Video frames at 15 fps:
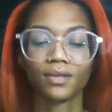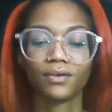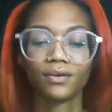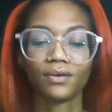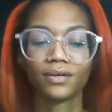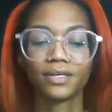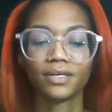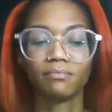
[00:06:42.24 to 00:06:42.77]

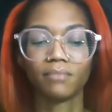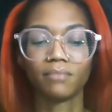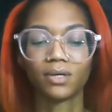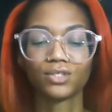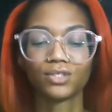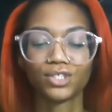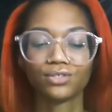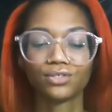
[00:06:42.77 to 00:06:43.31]
your
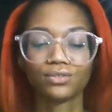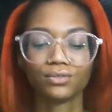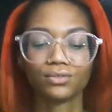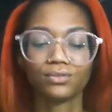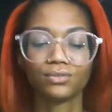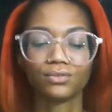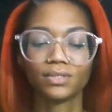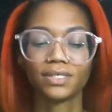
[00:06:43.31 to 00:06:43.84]

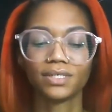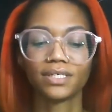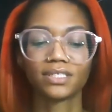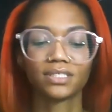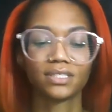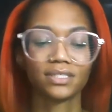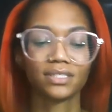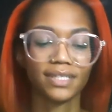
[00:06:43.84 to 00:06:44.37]
emotional
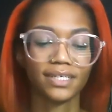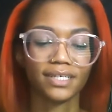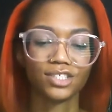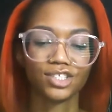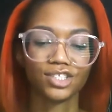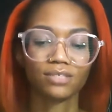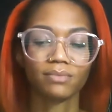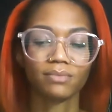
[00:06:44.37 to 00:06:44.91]

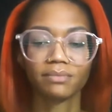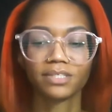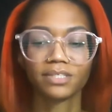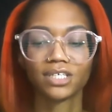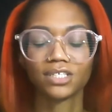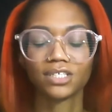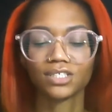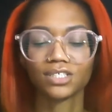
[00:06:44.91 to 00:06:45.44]
nature may be
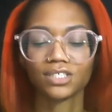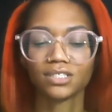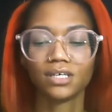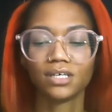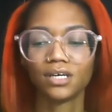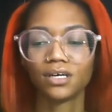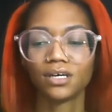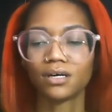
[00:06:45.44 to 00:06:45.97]
changing.
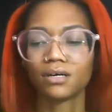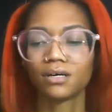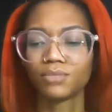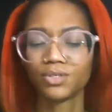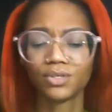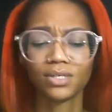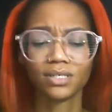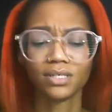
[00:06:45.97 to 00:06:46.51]
Um,
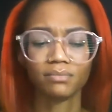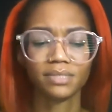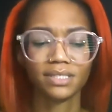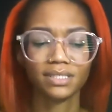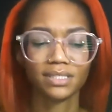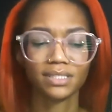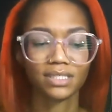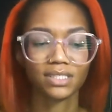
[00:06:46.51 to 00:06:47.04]
you could
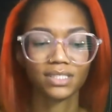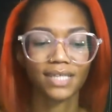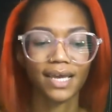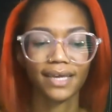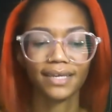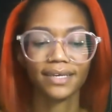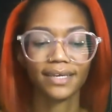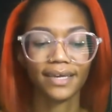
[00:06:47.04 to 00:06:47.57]
be
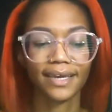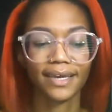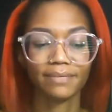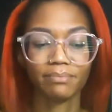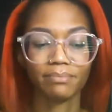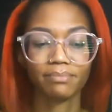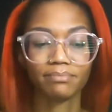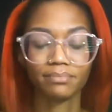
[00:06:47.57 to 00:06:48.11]
taking a
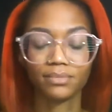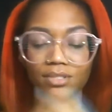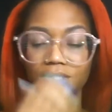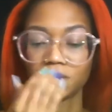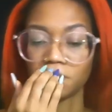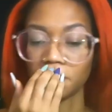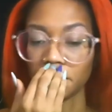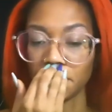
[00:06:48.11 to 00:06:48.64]

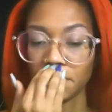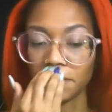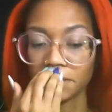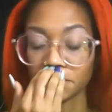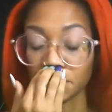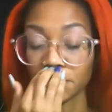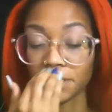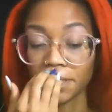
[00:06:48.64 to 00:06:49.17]
be
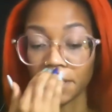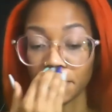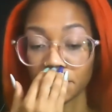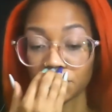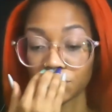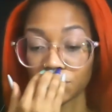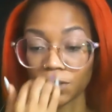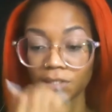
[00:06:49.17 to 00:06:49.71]
starting
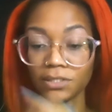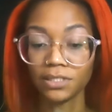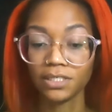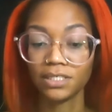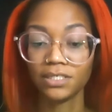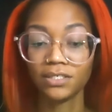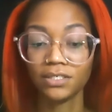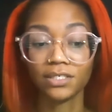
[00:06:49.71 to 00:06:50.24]
a
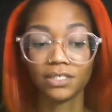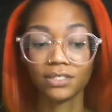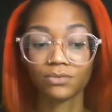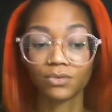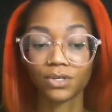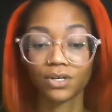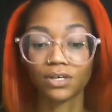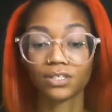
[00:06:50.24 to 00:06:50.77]
journey in
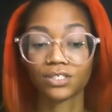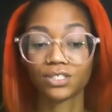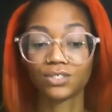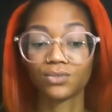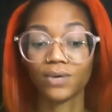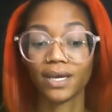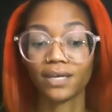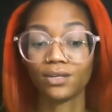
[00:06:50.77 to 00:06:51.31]
regards
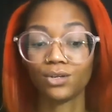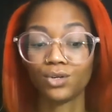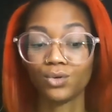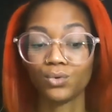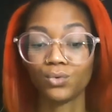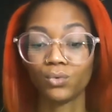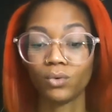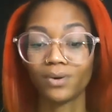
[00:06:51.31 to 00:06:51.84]
to a
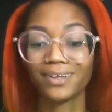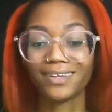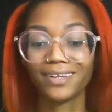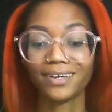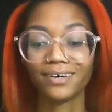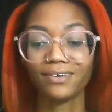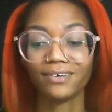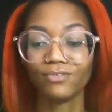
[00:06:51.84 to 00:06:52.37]
new
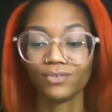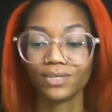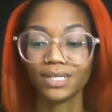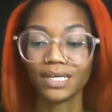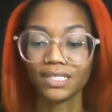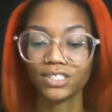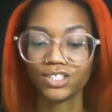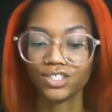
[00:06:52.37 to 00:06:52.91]
love
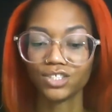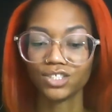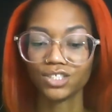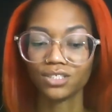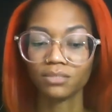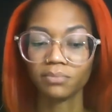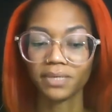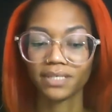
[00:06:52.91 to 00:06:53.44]

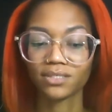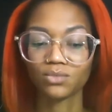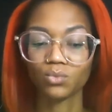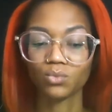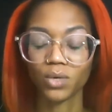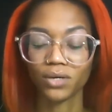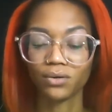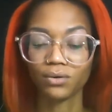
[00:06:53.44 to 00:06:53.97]
relationship as
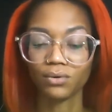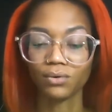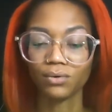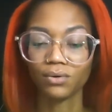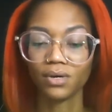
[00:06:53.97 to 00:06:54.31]
well.